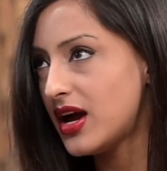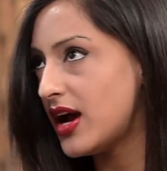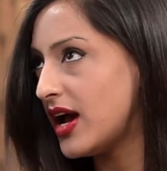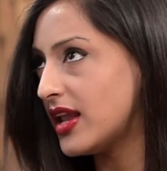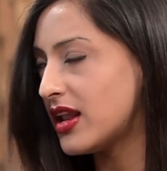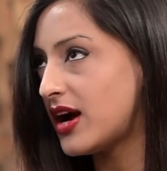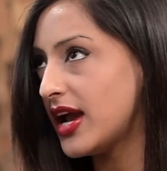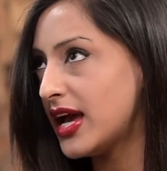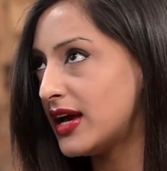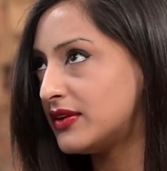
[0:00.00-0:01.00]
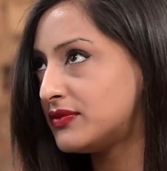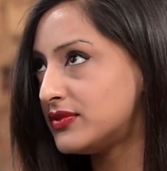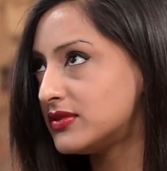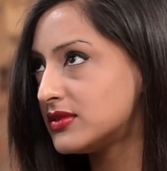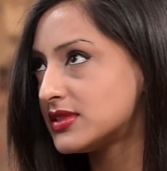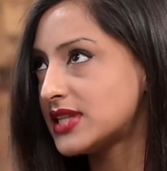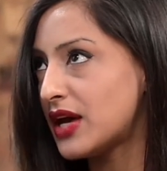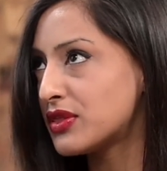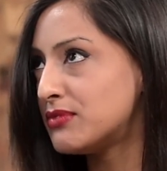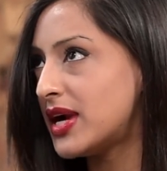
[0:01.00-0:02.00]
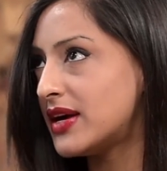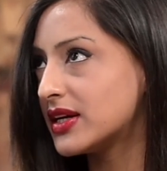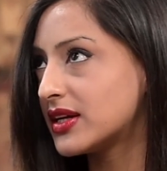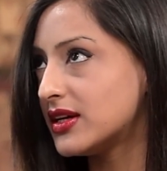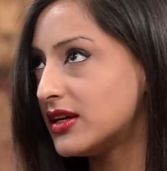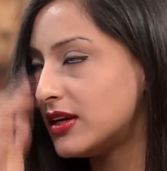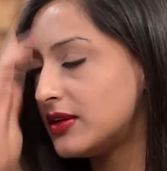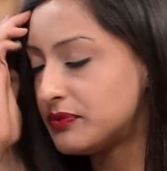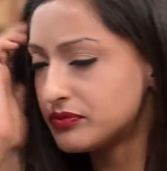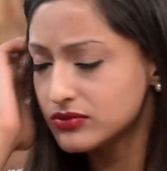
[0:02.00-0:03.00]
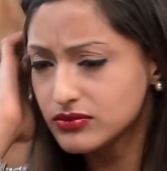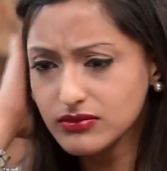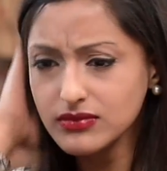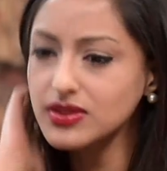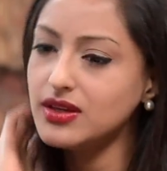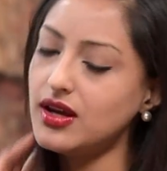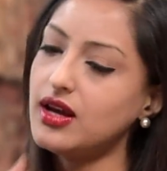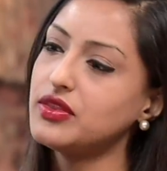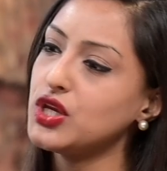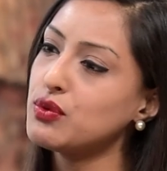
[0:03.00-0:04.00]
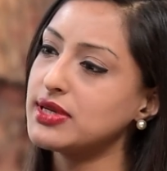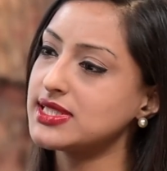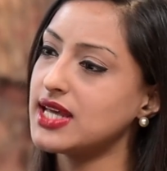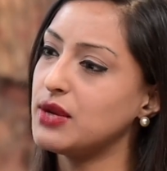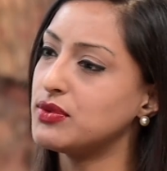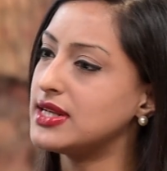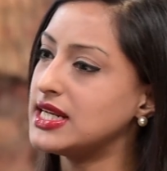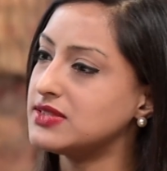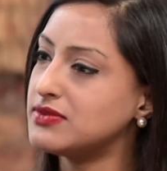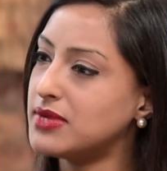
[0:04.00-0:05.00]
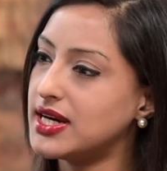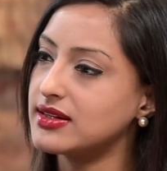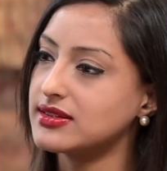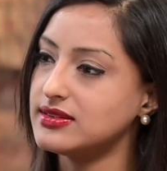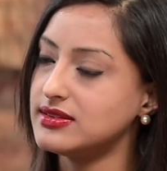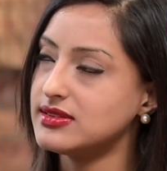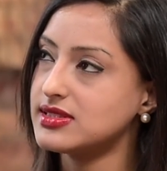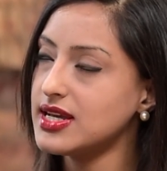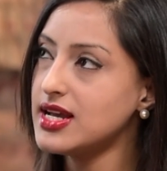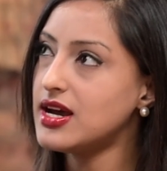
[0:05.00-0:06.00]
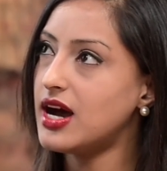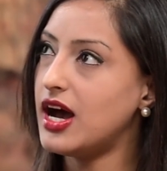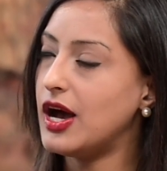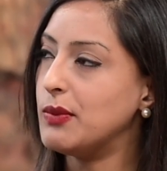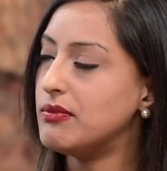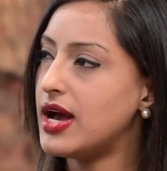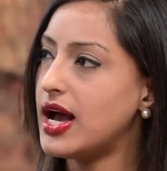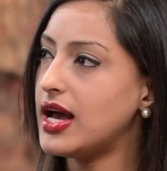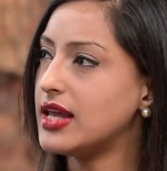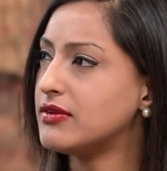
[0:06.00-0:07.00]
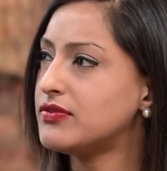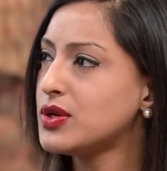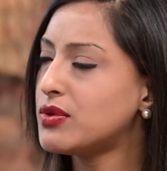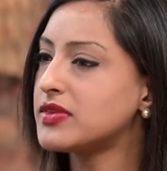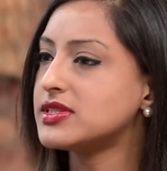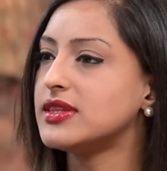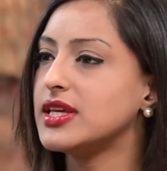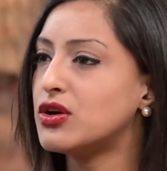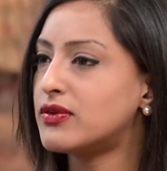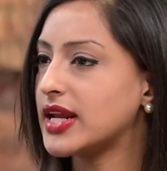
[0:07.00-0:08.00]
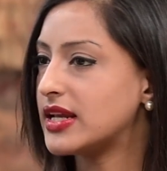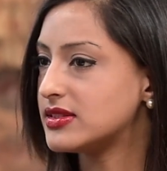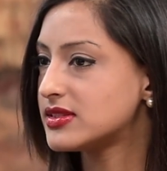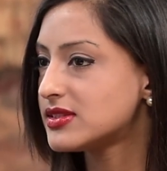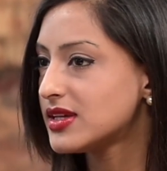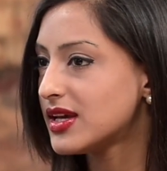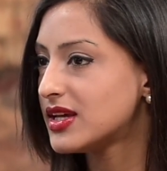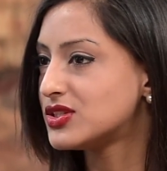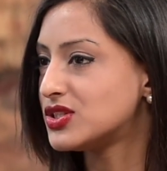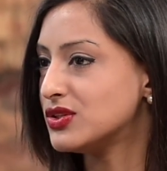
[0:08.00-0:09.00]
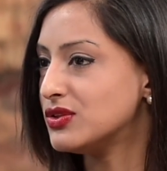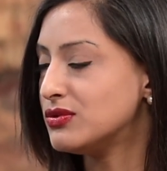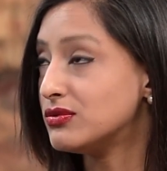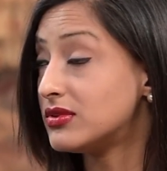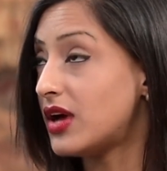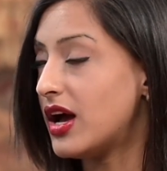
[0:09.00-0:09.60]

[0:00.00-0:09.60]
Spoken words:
And I have South America, the USA with the Native Americans, and a few others in the Orient to